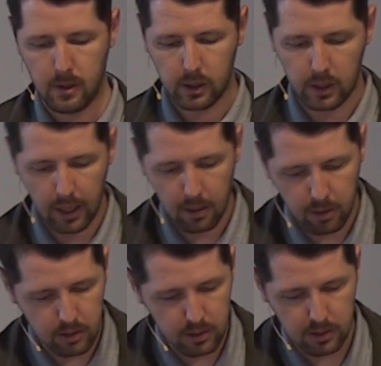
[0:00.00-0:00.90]
Clamor
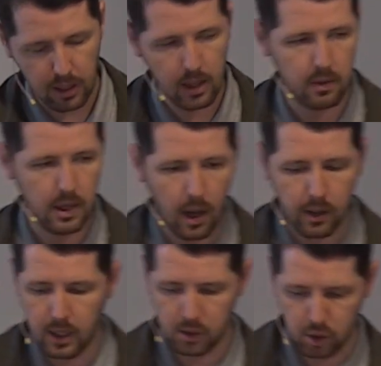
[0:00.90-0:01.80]
is this idea of
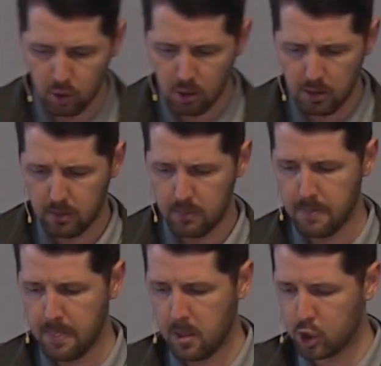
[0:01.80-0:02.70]
yelling and screaming,
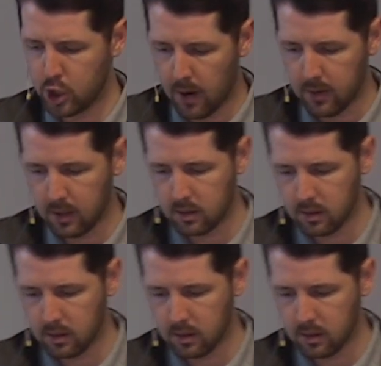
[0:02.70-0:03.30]
shouting,